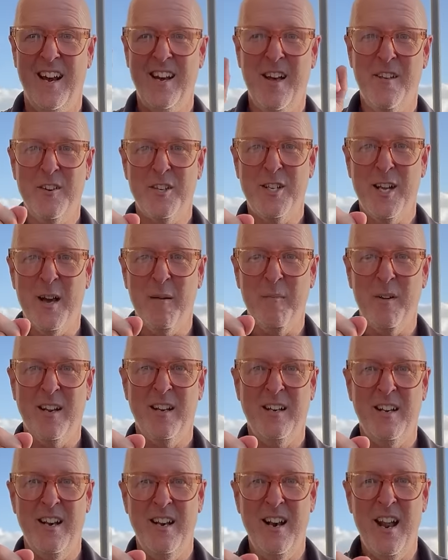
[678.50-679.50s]
Another tip,
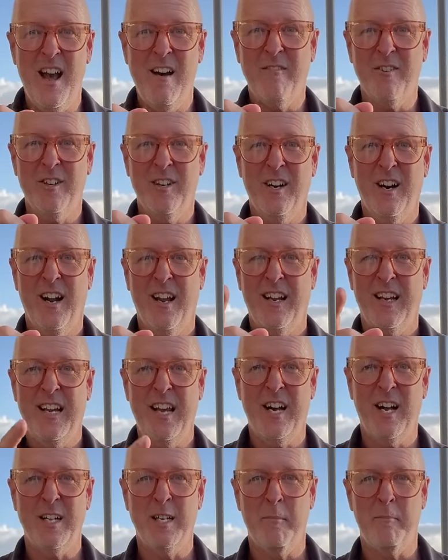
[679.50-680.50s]
never get on